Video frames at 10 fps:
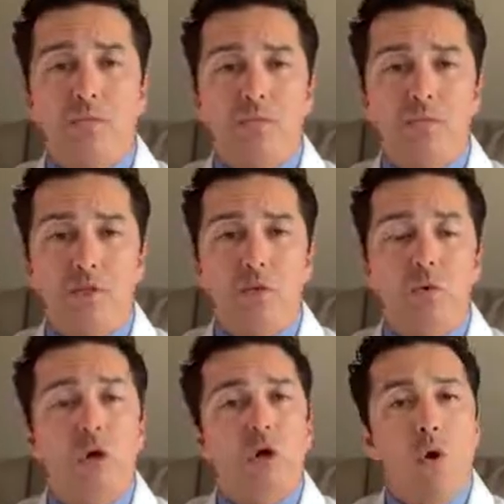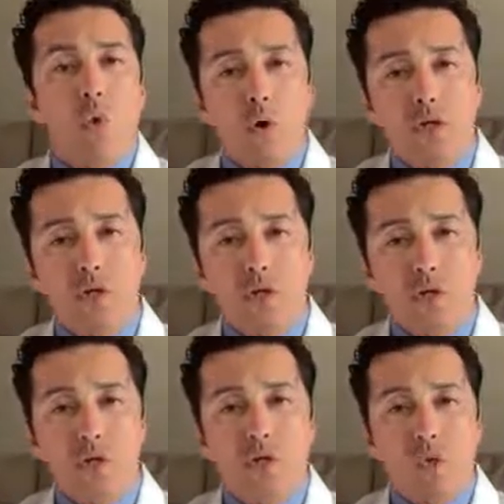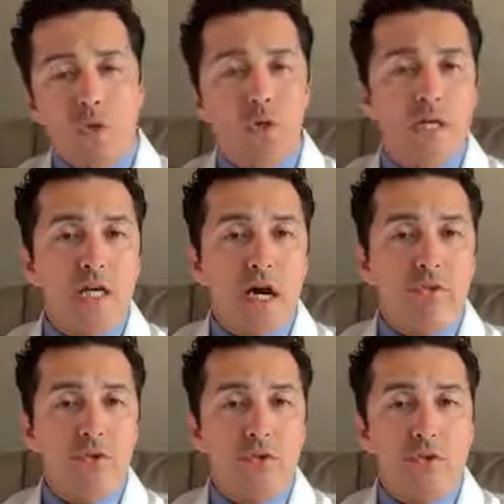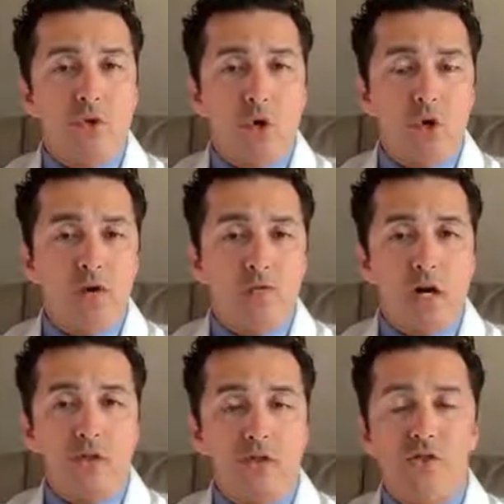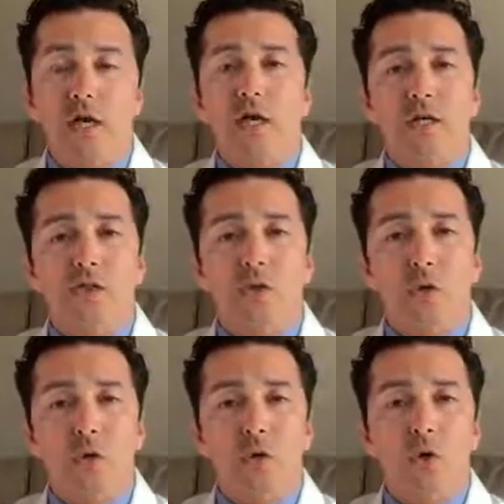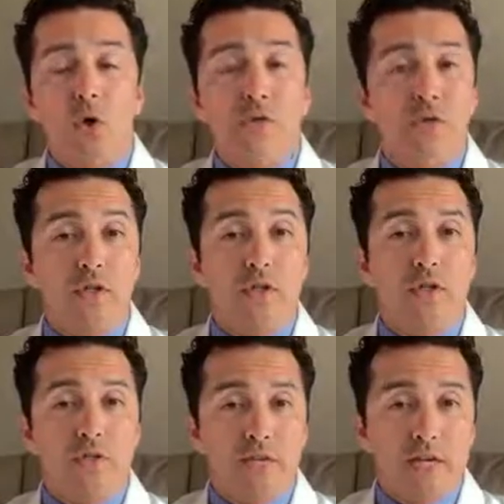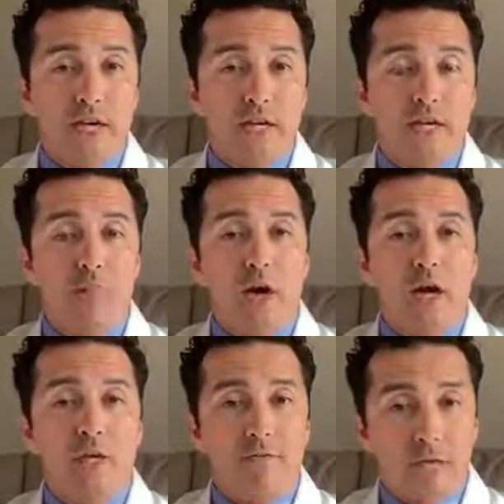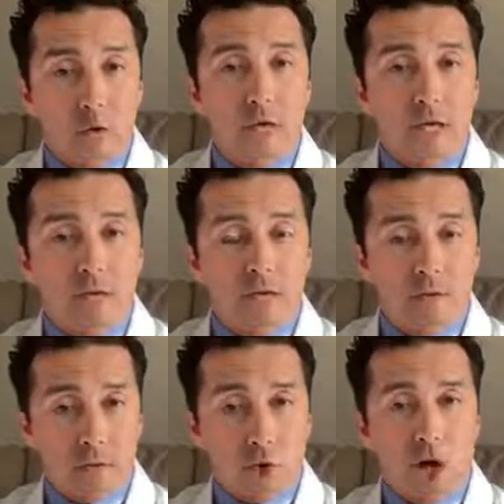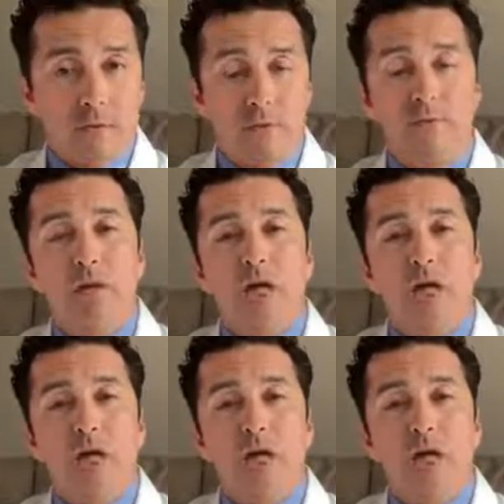So what do you do really after you get a coronavirus? So hopefully you never get it by avoiding the problem.